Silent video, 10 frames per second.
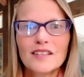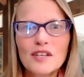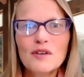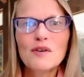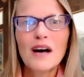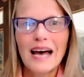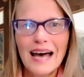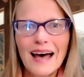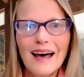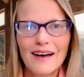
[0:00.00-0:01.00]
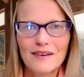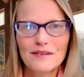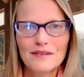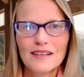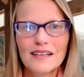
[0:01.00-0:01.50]
you
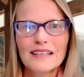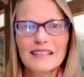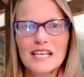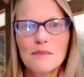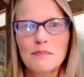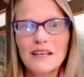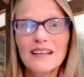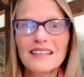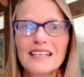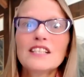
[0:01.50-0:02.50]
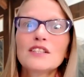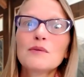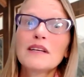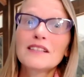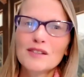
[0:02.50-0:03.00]
have the ability
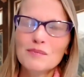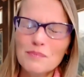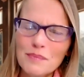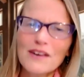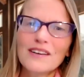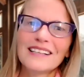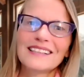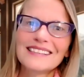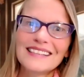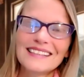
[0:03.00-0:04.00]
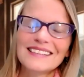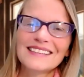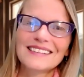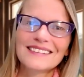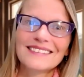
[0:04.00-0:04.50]
to experience
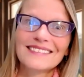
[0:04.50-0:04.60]
it.